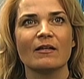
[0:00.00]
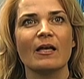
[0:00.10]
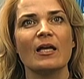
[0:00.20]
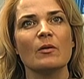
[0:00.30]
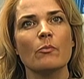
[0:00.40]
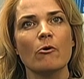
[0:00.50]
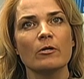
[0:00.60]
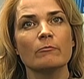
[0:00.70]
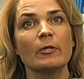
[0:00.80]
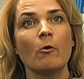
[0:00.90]
An
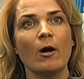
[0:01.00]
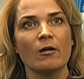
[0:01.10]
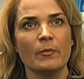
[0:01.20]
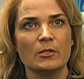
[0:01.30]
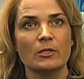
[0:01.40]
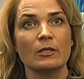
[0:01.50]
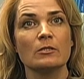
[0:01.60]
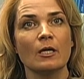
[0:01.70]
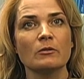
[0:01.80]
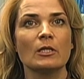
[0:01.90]
important requirement to
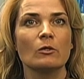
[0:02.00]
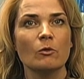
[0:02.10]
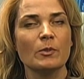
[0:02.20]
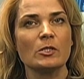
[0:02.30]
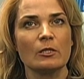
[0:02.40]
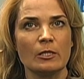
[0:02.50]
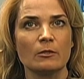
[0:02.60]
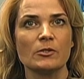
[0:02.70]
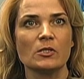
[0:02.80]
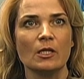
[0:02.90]
conducting lupus
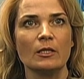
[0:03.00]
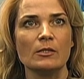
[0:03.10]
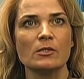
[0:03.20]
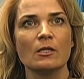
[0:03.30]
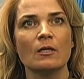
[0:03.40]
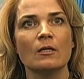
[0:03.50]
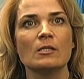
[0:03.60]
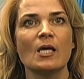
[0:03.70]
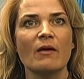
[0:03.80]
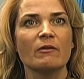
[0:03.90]
clinical studies
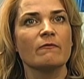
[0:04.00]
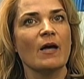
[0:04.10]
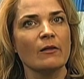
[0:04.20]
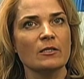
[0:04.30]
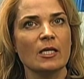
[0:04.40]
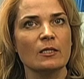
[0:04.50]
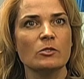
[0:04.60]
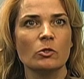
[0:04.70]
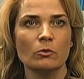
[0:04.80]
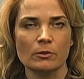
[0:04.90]
is having validated
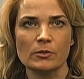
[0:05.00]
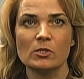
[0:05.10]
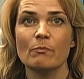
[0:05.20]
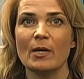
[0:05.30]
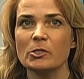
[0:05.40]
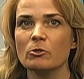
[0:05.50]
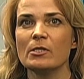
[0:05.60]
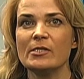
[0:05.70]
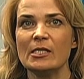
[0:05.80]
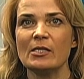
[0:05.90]
tools to measure
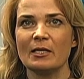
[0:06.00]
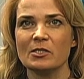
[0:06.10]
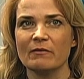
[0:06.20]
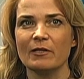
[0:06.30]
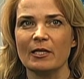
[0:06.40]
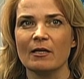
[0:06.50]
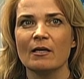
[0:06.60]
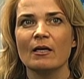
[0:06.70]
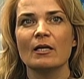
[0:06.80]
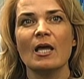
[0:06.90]
disease activity
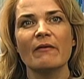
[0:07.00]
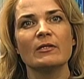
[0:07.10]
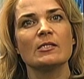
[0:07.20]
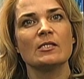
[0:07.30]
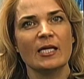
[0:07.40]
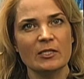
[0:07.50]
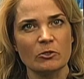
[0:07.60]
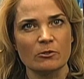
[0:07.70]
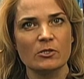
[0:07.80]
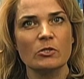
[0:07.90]
and having
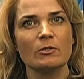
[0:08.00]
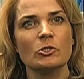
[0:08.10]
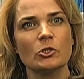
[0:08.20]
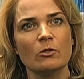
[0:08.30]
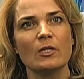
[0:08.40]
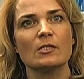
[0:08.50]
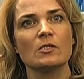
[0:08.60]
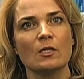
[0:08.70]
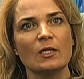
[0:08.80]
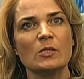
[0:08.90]
standards to ensure that
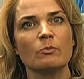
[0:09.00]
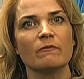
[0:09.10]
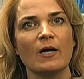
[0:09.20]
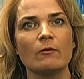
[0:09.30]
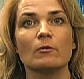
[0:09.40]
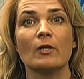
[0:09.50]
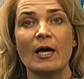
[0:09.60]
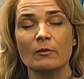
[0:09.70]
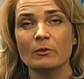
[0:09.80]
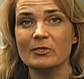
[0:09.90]
studies provide
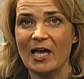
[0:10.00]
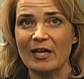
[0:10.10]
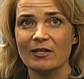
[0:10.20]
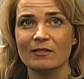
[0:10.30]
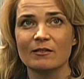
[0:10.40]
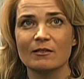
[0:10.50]
reliable data.